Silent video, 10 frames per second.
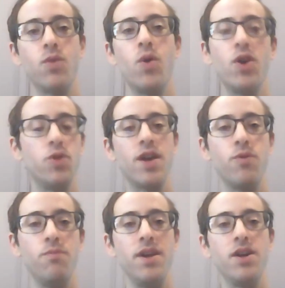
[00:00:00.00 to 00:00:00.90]
Like, what do you think
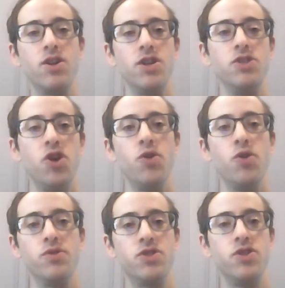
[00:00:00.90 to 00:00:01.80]
would be a good
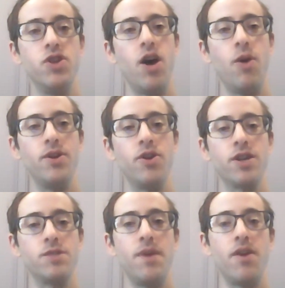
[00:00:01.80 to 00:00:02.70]
dose, in your
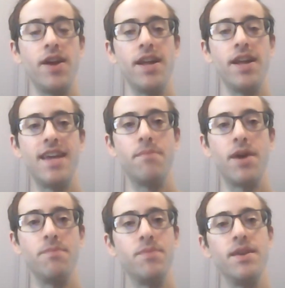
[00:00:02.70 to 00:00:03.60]
experience, that
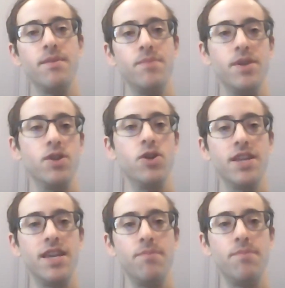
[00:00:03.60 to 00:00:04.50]
might be good
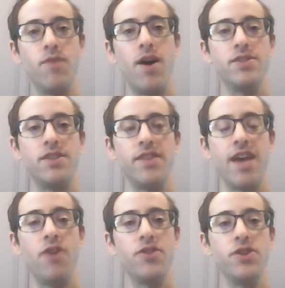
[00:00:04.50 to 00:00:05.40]
to keep a relatively
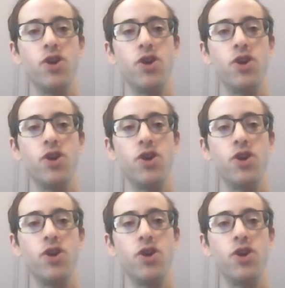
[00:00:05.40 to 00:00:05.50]
healthy